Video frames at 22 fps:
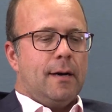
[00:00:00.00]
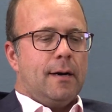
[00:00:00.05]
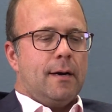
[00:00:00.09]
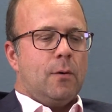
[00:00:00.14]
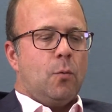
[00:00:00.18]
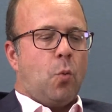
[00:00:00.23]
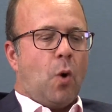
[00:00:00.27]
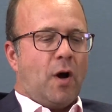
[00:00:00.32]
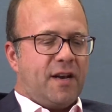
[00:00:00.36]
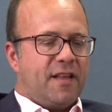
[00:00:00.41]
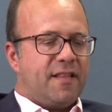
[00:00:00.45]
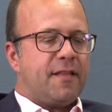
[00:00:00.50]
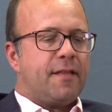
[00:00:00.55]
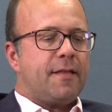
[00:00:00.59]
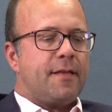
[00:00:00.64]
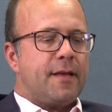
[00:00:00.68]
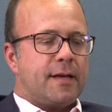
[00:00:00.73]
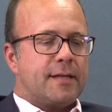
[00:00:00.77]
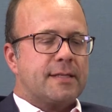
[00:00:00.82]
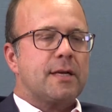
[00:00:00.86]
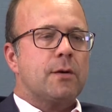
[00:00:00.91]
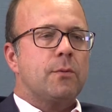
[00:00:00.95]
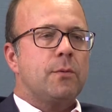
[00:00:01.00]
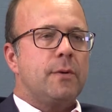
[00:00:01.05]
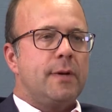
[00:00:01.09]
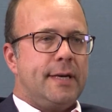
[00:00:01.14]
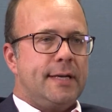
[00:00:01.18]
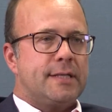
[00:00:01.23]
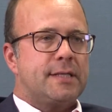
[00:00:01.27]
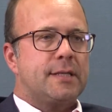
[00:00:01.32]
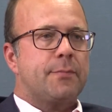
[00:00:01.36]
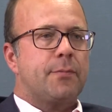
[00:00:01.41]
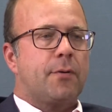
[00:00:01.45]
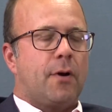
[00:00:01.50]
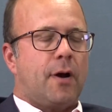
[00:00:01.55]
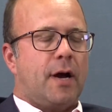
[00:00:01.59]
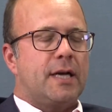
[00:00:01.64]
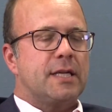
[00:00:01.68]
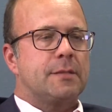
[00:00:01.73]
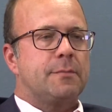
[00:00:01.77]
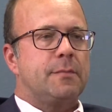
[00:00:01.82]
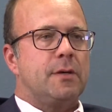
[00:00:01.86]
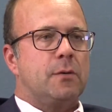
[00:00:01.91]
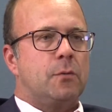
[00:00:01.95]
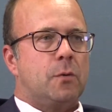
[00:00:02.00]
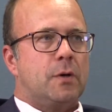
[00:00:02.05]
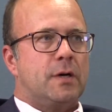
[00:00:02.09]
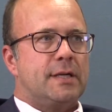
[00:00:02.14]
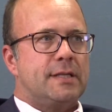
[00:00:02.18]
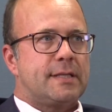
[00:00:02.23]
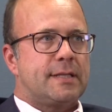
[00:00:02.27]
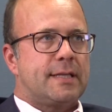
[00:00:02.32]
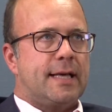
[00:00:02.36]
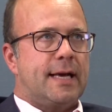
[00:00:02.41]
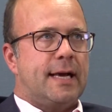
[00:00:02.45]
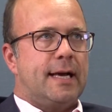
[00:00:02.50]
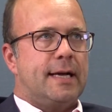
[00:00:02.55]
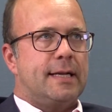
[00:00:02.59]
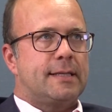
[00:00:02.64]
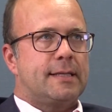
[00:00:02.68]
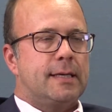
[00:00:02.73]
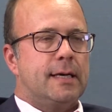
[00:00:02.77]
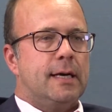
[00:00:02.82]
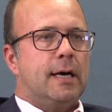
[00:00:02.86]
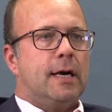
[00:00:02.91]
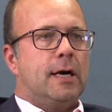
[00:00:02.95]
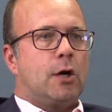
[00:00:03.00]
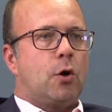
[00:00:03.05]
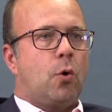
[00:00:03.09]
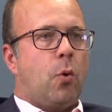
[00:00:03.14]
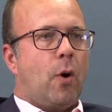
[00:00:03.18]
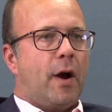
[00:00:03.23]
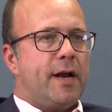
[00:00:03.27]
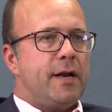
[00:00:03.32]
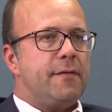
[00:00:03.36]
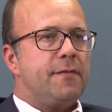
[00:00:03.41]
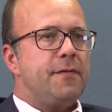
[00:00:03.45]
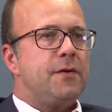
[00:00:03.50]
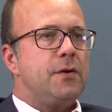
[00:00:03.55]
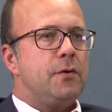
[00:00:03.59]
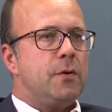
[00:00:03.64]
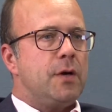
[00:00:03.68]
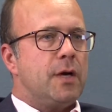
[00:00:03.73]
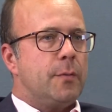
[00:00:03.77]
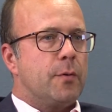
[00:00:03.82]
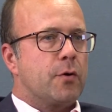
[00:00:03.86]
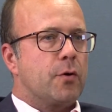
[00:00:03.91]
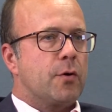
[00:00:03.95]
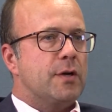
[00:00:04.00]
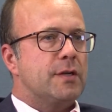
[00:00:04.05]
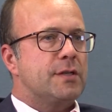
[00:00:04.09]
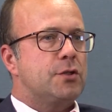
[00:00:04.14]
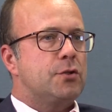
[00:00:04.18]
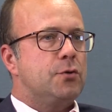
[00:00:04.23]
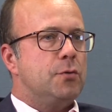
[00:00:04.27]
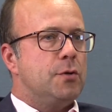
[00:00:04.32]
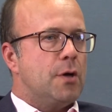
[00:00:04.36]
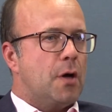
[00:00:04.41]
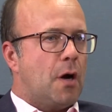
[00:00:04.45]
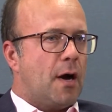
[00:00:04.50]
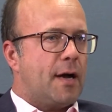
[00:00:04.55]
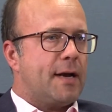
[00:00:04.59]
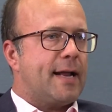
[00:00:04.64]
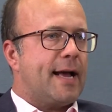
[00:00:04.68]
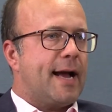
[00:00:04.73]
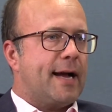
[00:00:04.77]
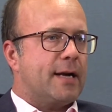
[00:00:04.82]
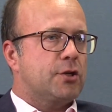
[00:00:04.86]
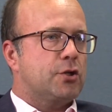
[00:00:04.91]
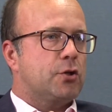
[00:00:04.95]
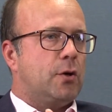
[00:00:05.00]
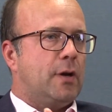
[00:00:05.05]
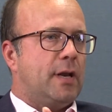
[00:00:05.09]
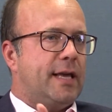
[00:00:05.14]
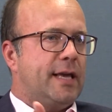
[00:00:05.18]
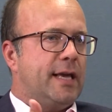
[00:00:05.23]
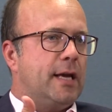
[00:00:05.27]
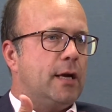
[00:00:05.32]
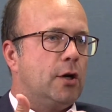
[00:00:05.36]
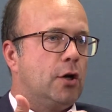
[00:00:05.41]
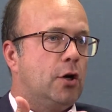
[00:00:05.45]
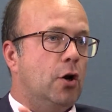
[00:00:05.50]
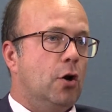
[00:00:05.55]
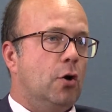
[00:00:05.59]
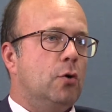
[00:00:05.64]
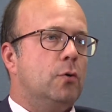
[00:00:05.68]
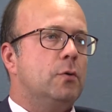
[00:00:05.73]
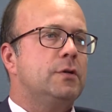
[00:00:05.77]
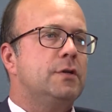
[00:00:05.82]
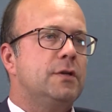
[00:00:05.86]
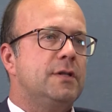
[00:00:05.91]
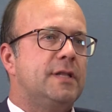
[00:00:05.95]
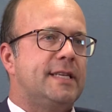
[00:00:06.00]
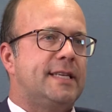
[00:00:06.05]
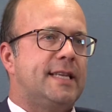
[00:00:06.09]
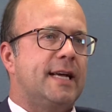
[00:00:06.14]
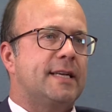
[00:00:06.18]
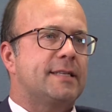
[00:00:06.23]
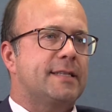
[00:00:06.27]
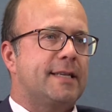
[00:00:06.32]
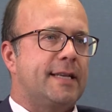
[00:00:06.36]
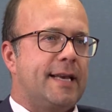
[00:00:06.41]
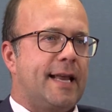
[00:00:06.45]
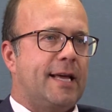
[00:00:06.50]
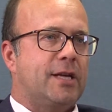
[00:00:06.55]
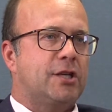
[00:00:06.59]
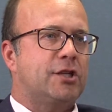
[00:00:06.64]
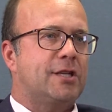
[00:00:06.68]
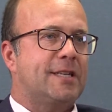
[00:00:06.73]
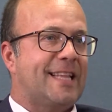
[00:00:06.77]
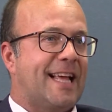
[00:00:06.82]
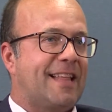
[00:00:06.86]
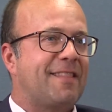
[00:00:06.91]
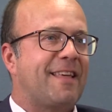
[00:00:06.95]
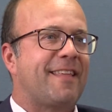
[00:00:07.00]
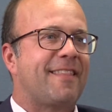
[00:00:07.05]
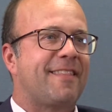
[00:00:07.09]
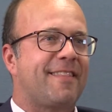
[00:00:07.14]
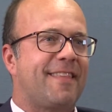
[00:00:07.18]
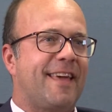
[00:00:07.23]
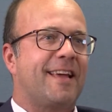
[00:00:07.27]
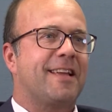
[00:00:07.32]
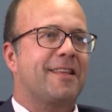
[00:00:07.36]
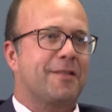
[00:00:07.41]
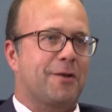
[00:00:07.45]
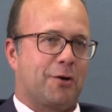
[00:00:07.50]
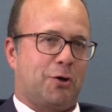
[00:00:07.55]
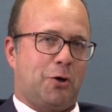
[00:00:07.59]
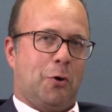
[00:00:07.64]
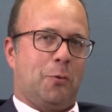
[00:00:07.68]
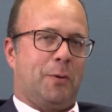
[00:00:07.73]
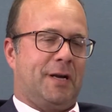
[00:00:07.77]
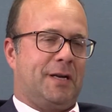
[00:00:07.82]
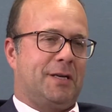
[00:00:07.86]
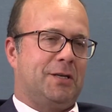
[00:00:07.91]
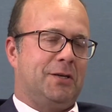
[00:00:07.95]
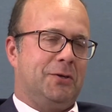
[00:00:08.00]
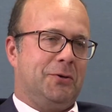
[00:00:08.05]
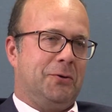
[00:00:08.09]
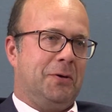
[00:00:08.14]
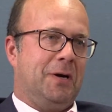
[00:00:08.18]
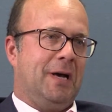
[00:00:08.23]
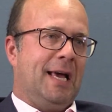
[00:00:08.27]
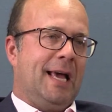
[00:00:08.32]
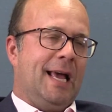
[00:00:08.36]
One of the things that really surprised me was that quite a few immigrants do not actually go to the destination that they think they're going to.